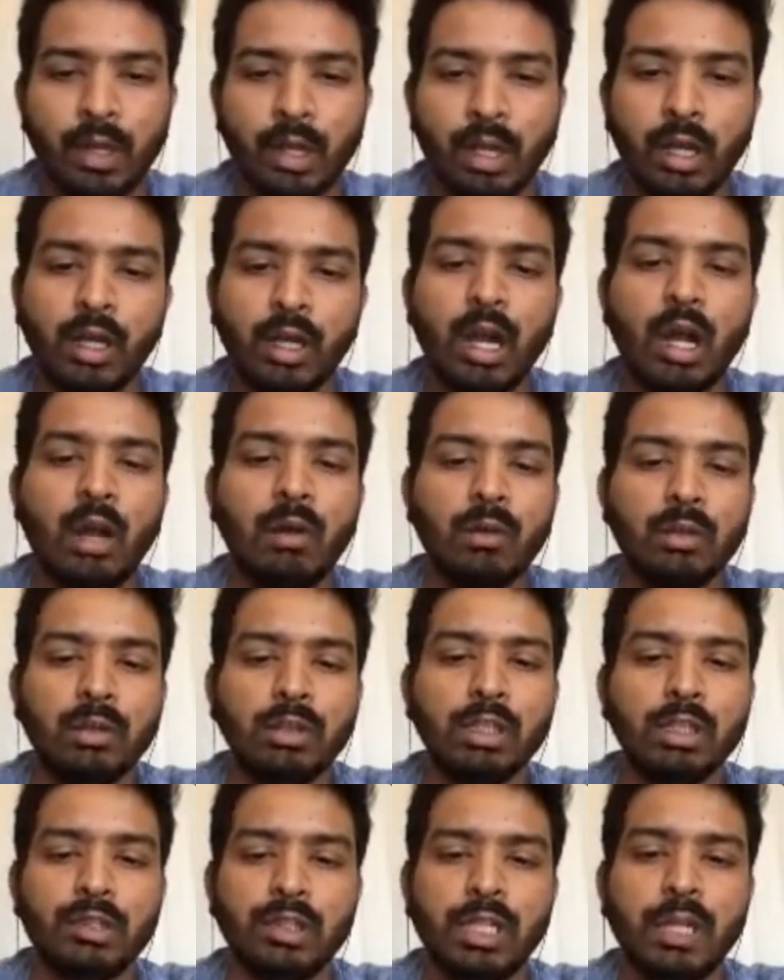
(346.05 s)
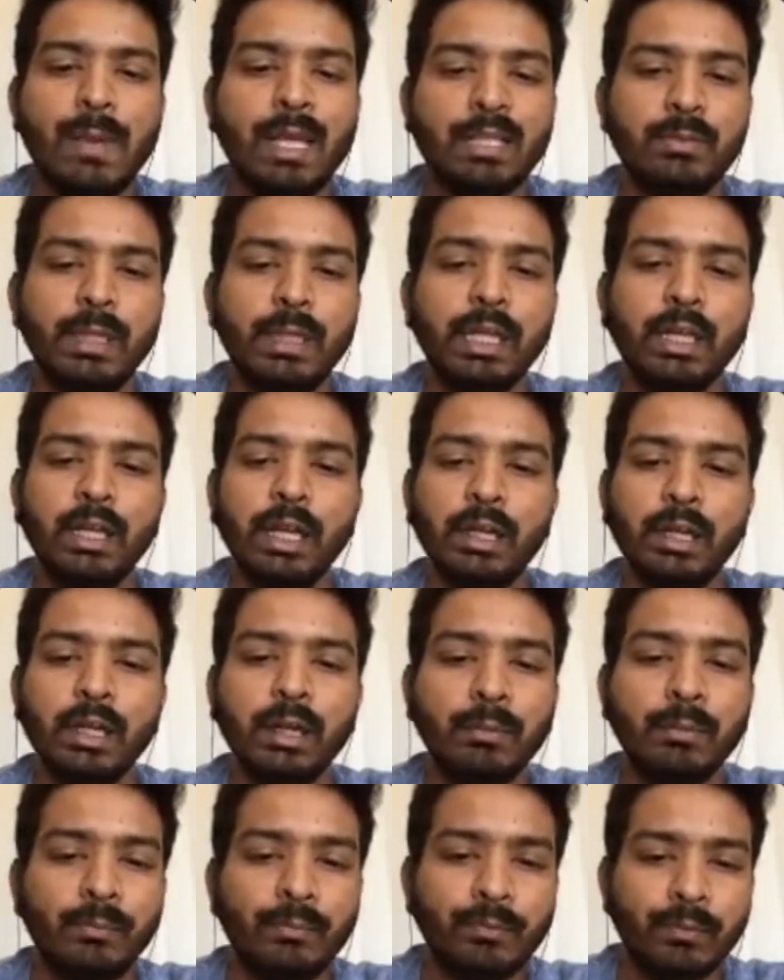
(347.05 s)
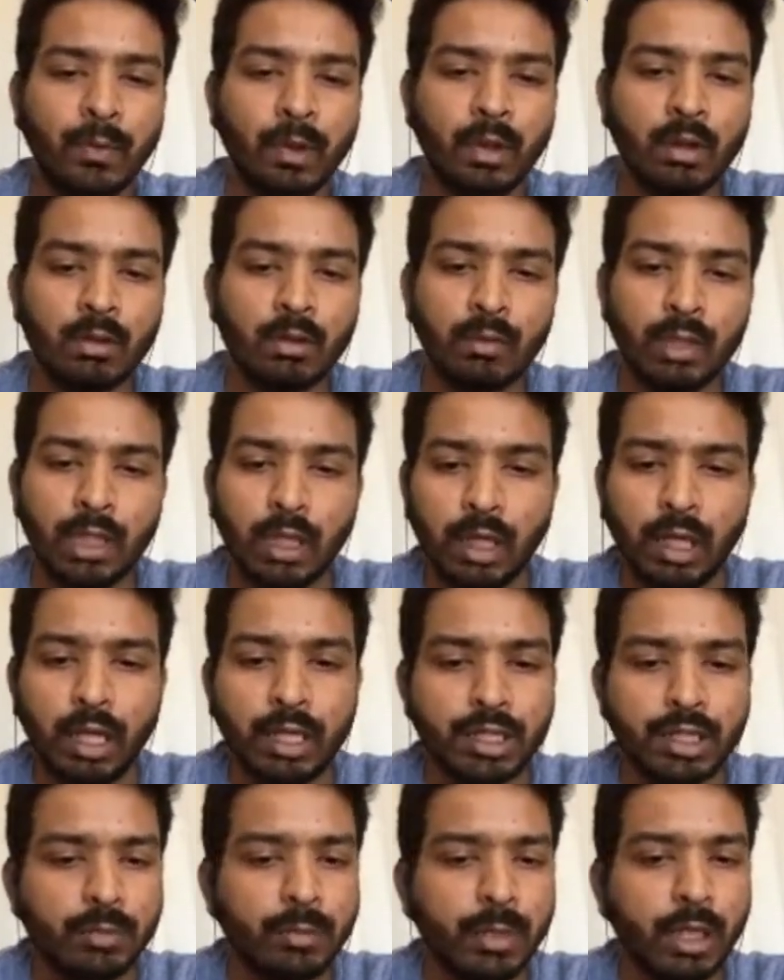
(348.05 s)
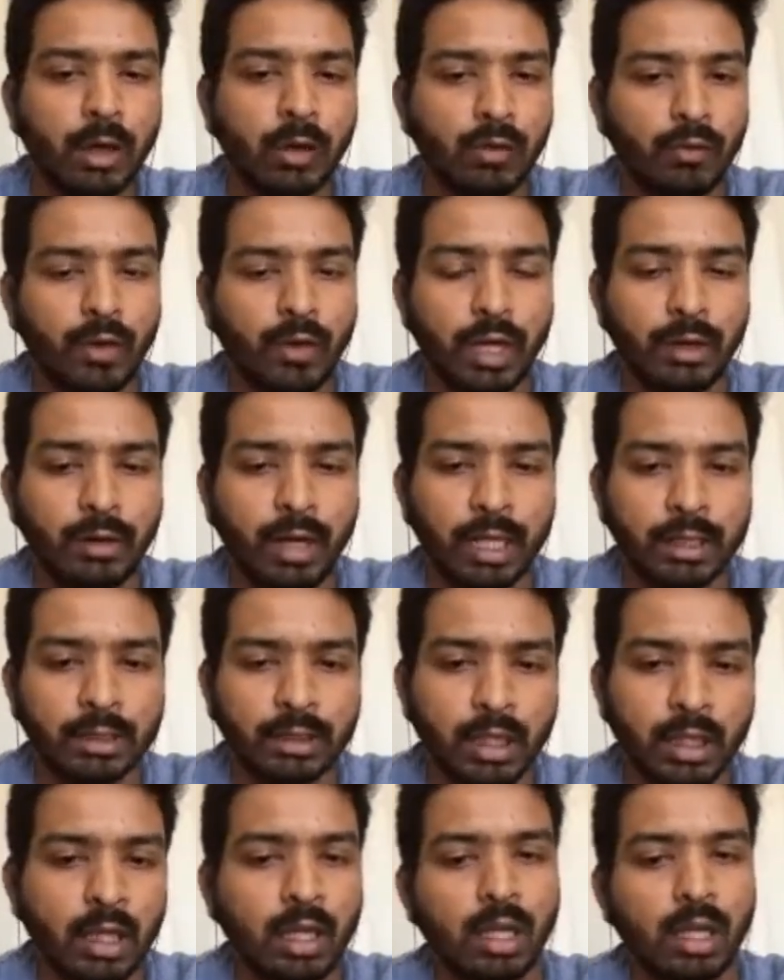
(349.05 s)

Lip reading: And now the stream has been created with a retention period of 5 days.